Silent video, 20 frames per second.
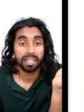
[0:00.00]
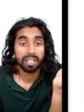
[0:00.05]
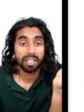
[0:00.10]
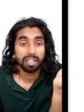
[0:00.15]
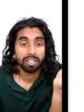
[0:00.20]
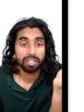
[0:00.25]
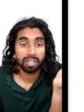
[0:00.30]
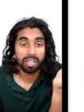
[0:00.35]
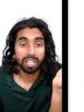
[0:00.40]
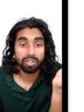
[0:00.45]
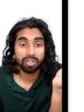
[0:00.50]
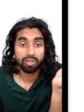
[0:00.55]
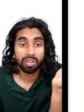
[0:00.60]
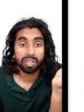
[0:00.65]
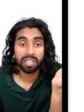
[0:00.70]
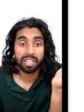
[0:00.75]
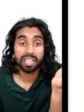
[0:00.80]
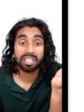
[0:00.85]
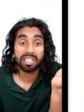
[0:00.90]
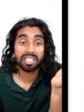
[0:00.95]
So let's try
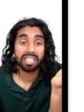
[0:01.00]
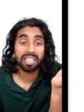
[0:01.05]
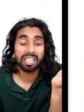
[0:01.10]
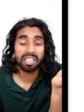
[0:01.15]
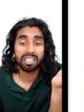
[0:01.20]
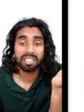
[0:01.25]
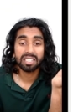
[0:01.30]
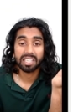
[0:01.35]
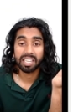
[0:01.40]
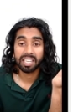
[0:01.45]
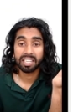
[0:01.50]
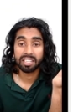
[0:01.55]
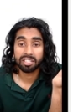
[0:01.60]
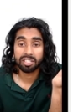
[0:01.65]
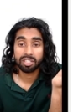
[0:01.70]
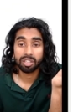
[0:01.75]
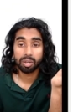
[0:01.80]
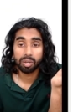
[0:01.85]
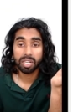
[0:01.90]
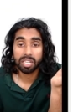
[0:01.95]
and get t into here.
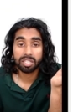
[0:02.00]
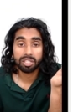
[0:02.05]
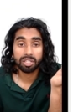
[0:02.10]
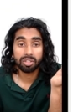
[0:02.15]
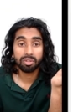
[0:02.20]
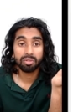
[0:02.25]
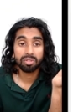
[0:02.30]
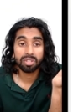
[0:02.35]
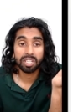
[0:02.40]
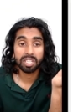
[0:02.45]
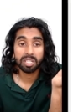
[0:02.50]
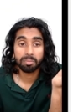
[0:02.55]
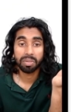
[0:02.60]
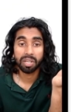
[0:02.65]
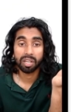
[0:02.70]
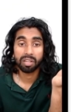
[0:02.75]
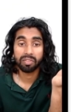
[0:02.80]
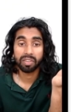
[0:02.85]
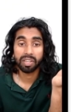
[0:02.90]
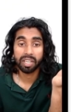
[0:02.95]
So let's use this
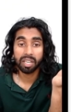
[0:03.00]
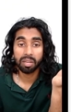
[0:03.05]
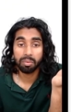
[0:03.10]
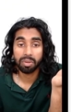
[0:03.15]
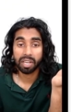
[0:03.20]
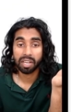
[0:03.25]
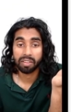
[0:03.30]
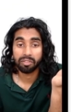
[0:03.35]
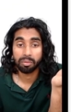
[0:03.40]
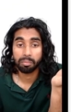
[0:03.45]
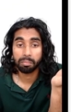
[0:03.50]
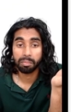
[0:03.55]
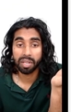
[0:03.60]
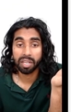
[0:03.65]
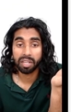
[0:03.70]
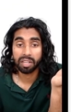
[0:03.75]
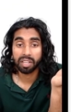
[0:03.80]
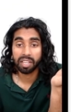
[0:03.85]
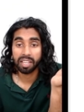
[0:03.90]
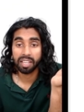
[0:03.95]
bit over here. We have
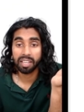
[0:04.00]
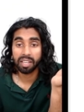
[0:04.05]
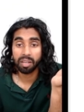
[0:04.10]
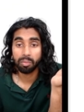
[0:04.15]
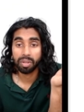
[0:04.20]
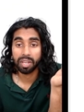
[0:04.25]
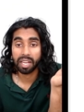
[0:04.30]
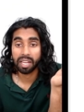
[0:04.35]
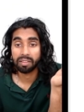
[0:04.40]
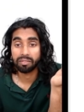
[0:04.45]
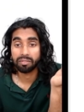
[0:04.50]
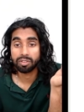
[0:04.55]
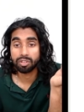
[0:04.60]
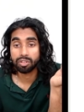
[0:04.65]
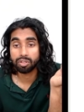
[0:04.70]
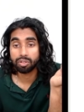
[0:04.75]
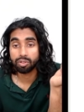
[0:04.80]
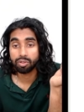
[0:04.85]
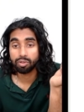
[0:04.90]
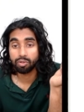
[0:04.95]
omega here. We have
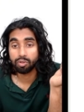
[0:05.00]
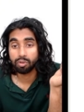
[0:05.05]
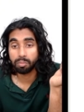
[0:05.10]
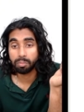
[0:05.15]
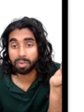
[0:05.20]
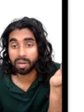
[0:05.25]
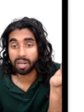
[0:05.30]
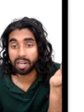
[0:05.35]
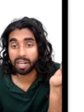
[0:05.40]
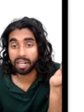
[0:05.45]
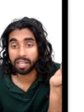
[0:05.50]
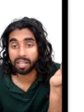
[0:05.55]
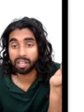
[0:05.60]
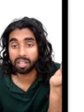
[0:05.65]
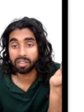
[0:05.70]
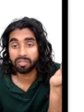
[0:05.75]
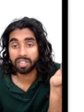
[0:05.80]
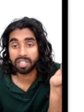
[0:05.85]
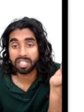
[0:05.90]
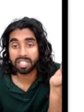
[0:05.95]
2 pi
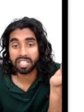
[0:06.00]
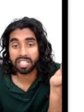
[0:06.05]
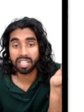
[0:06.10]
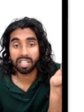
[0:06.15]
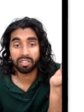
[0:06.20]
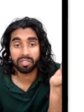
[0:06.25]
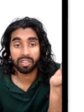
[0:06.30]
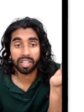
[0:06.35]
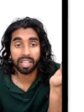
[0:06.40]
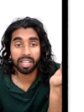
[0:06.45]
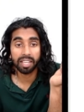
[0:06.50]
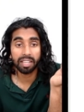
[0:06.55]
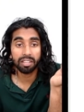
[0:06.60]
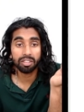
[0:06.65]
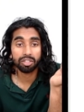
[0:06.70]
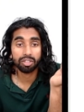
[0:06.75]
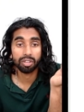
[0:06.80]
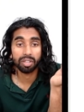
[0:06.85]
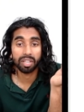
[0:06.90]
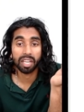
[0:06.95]
over t over here.
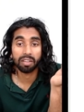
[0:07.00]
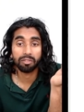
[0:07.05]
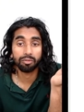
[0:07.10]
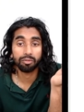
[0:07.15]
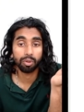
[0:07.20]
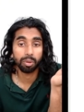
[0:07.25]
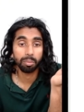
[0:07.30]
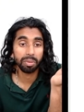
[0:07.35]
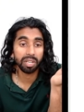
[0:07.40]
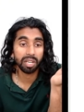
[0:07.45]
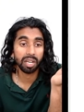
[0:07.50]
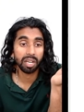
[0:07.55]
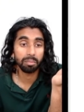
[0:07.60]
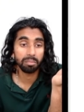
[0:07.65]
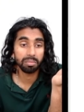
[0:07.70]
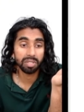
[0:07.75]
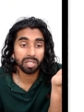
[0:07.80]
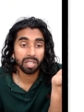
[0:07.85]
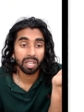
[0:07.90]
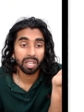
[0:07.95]
So therefore it
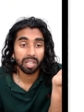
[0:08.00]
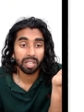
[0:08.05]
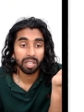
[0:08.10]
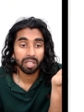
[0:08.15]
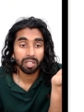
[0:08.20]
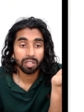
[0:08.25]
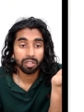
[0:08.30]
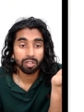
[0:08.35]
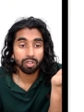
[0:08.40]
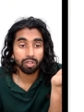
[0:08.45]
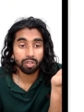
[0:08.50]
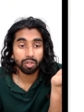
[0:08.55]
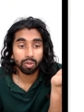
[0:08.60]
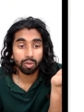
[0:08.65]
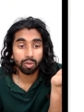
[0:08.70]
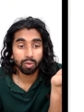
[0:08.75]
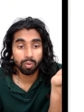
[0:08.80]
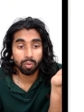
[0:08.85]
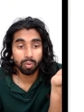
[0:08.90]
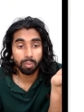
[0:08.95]
becomes
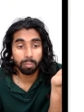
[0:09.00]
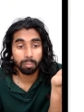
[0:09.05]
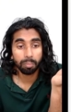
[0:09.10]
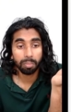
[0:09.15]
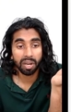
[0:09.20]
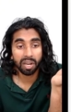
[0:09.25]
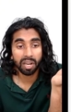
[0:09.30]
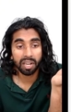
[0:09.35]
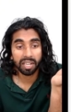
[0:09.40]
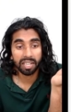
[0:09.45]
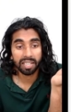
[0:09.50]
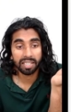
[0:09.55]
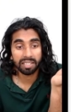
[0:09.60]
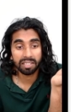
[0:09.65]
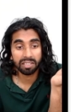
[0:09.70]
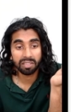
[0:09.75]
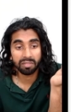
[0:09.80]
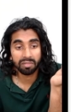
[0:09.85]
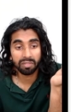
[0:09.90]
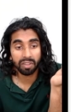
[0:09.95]
2 pi
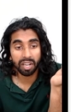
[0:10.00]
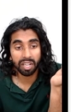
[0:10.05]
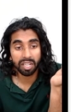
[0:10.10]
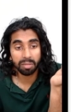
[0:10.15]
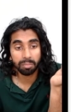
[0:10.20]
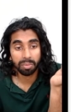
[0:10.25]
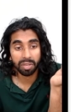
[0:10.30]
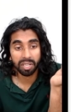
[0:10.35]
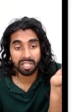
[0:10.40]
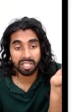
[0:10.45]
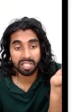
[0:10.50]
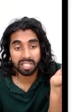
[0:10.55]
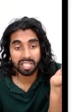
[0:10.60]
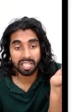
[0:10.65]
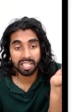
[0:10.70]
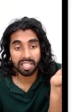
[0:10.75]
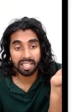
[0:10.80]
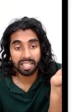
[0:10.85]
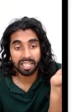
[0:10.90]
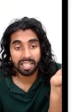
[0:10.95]
divided by
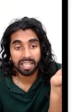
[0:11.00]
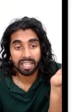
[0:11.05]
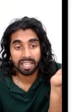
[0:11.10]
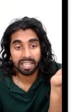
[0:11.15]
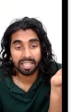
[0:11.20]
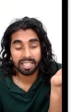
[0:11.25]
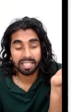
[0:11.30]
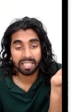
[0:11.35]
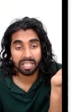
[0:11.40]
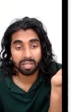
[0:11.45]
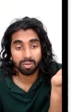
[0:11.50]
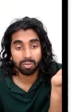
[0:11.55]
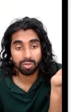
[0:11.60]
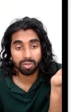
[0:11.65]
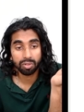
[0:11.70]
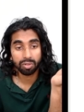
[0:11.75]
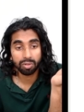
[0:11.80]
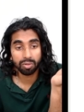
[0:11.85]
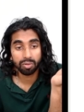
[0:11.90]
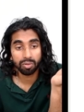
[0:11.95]
t is equal
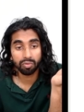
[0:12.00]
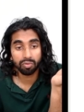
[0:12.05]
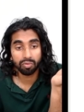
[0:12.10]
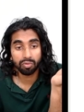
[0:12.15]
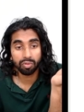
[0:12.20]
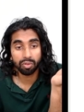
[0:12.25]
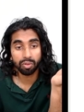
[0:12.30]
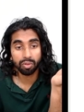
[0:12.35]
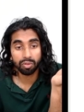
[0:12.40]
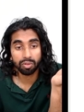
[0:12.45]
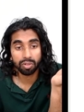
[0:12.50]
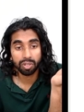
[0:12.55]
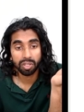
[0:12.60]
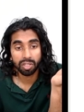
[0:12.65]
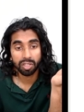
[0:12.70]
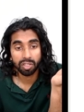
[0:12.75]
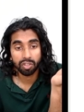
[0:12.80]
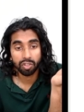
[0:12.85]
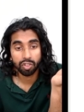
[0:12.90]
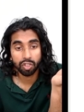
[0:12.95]
to root
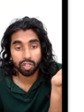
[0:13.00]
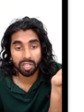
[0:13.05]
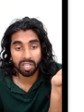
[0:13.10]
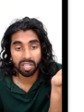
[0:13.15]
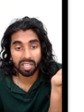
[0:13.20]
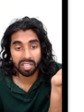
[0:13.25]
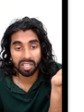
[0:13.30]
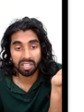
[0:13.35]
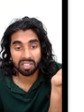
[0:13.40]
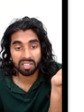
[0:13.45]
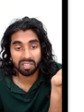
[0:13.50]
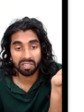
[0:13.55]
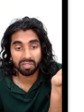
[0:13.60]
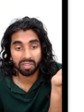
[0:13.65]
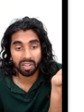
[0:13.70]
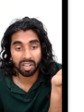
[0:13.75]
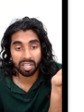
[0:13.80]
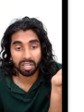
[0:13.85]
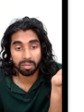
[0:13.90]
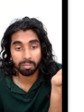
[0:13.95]
g
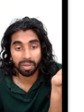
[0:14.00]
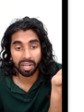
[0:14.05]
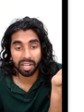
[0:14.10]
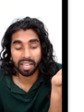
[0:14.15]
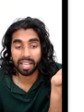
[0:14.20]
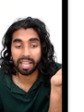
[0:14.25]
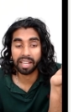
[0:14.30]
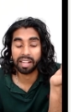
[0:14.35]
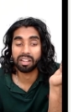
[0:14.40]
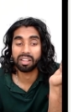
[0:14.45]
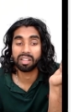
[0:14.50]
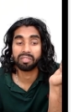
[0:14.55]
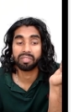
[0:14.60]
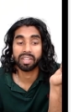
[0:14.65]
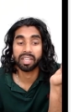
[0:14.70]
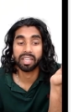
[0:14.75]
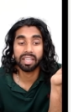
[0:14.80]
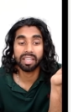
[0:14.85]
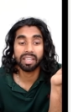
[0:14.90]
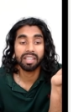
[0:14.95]
divided by l over
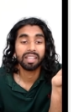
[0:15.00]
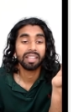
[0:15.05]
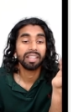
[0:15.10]
here.